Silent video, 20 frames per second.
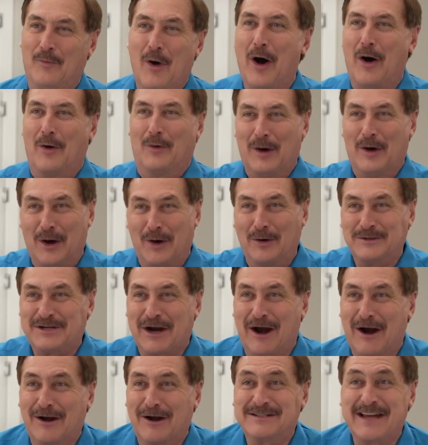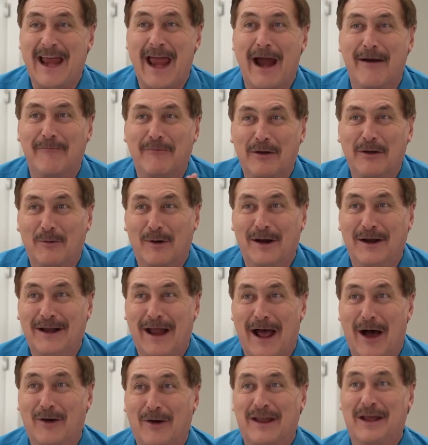Whoa, Charles. Everyone
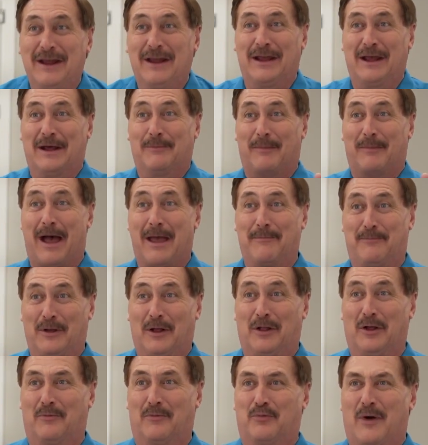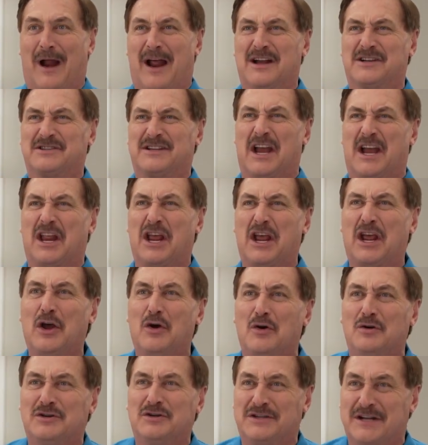now can get MyPillow products at
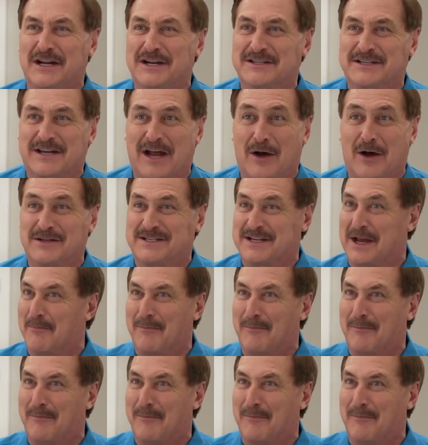huge discounts at